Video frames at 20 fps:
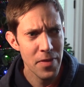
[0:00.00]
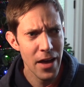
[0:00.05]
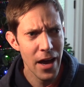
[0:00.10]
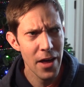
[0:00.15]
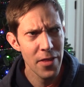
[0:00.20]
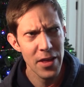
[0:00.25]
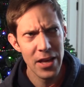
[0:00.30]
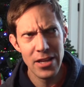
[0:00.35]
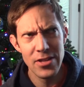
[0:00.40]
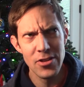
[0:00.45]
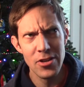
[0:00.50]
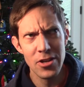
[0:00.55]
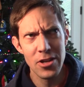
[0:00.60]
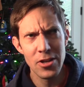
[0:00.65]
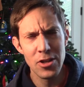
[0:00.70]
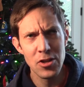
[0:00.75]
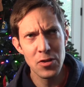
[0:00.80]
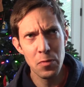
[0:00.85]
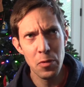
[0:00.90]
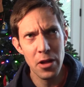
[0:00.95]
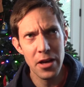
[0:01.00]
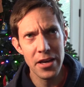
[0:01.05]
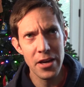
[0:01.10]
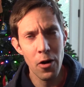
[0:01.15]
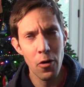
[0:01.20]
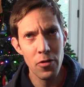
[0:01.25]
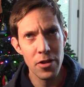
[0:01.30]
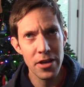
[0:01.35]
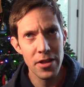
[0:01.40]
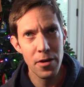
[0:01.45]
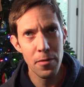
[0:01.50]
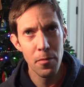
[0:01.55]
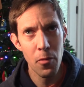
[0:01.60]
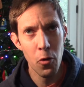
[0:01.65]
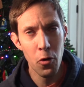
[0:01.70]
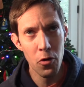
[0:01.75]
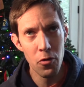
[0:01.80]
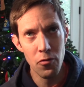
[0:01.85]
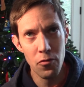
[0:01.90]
I think it's going to display only the more